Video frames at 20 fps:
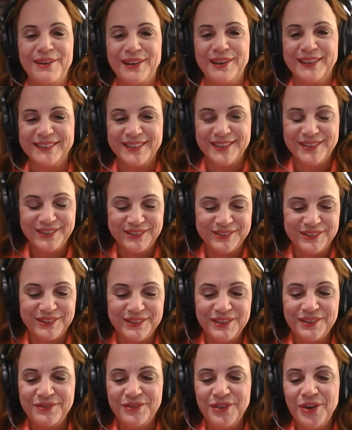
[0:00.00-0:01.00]
on. So
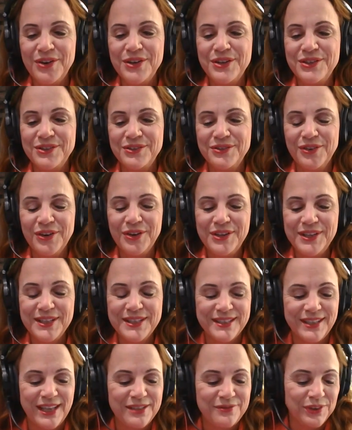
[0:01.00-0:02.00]
very, very
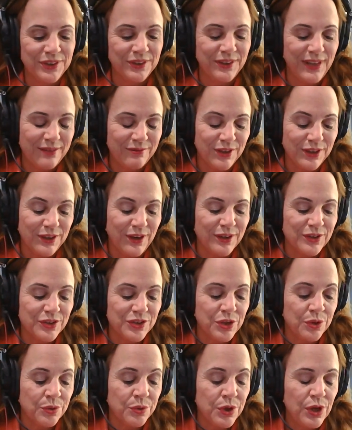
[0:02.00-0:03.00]
insightful in that regard.
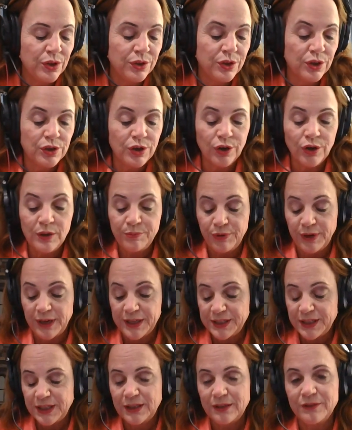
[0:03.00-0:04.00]
So the current
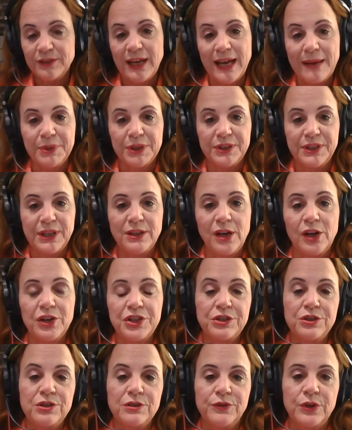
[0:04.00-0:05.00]
president of Capital
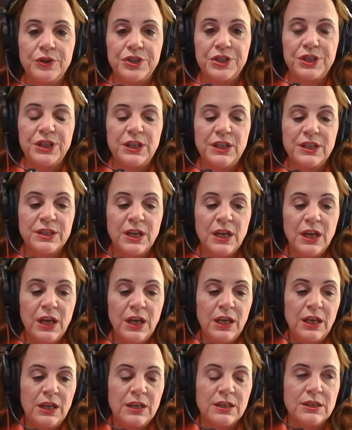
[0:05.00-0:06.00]
Technology University is,
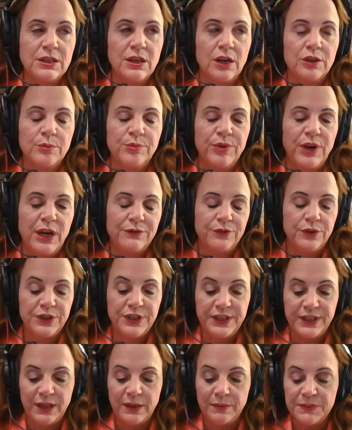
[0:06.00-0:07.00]
is Dr. Bradford
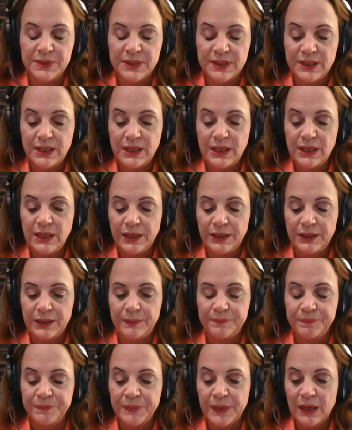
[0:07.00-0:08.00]
Sims. He,
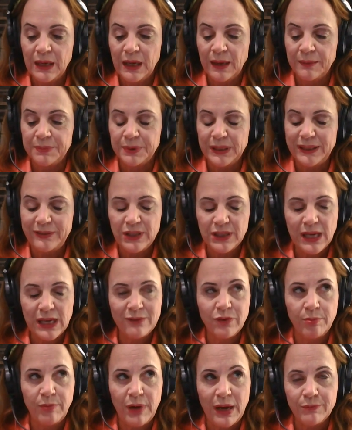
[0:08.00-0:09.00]
um, I believe he came
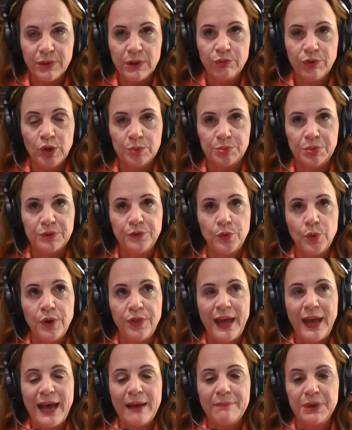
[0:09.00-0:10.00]
from Embry-Riddle before
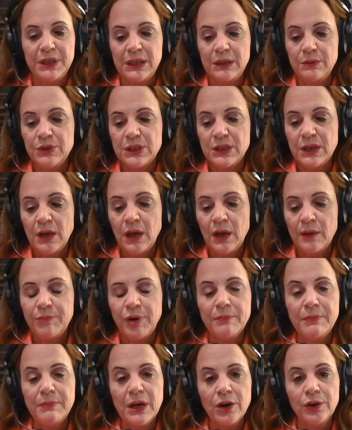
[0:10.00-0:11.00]
that, but he was
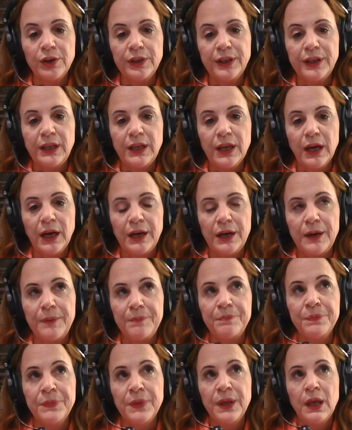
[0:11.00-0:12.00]
primarily,
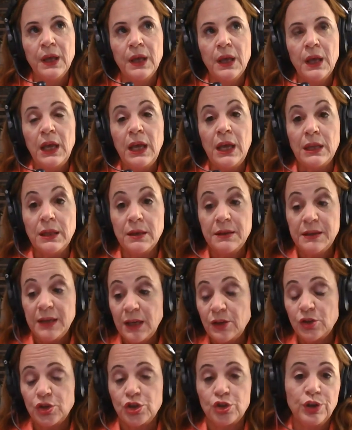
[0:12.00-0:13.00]
um, in the
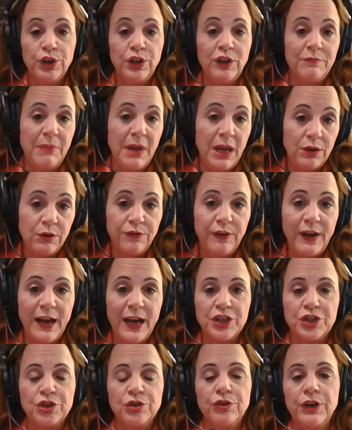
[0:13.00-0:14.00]
industry of
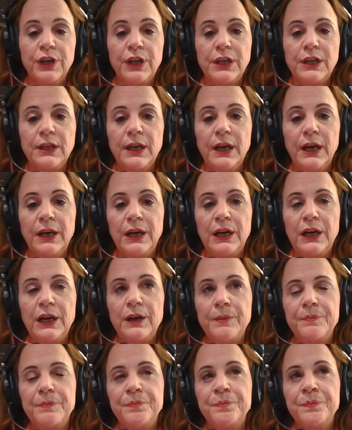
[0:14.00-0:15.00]
manufacturing,
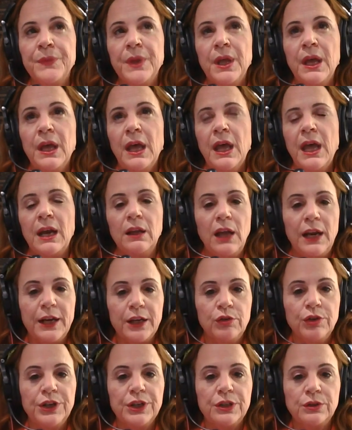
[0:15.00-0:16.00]
um, and a lot of
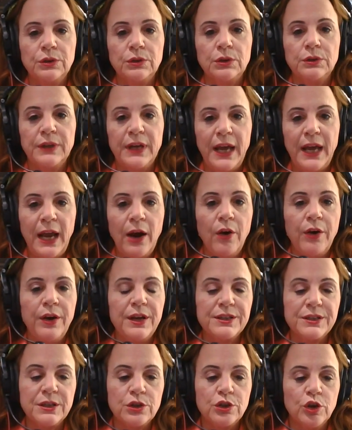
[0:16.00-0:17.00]
critical
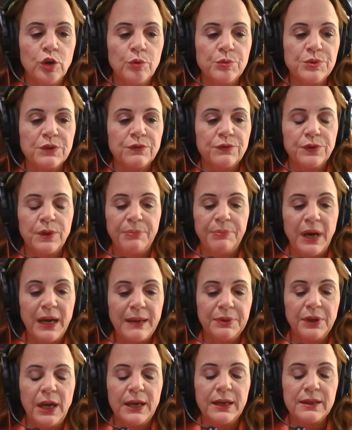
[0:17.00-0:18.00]
areas in terms of the
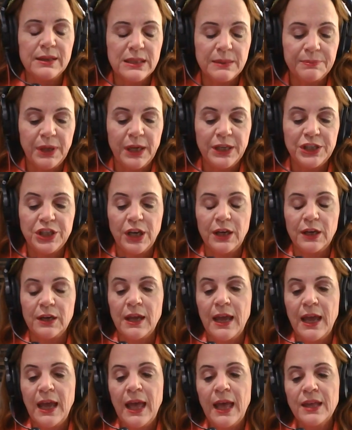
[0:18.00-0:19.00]
pipeline and the supply chain.
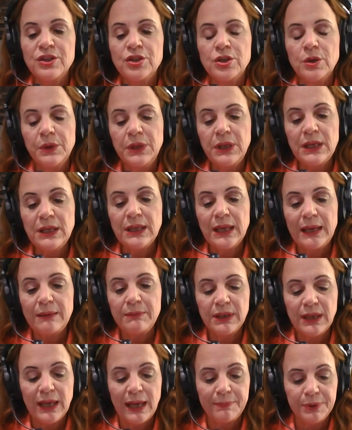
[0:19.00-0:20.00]
So when he came to
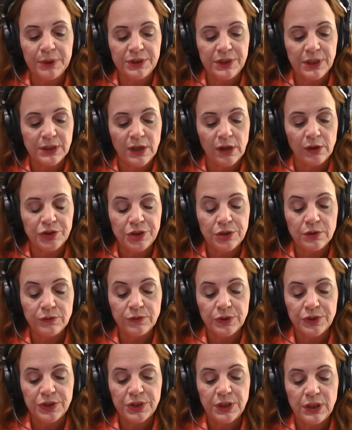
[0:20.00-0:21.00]
Capital Technology
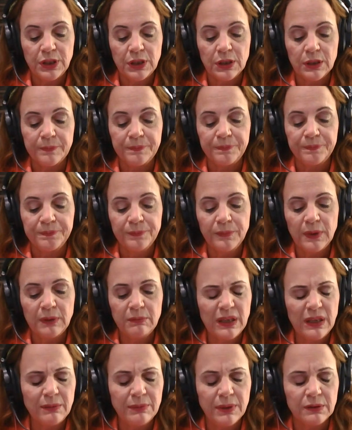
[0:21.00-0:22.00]
University, um,
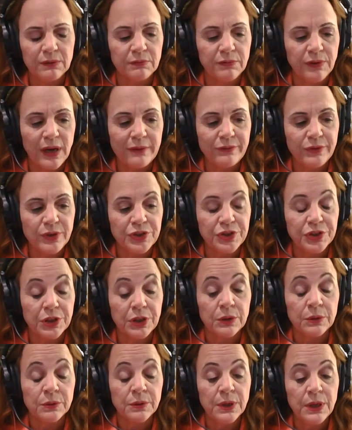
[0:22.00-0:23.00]
even five years
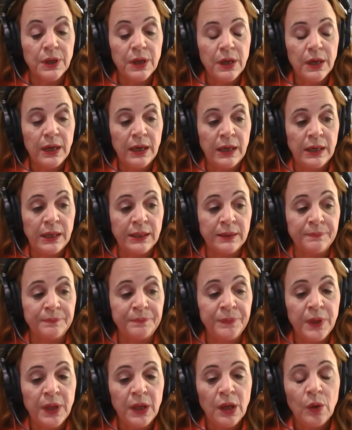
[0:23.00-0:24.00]
ago,
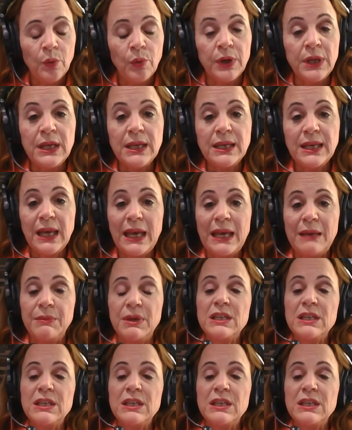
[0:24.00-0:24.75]
um, when he came, his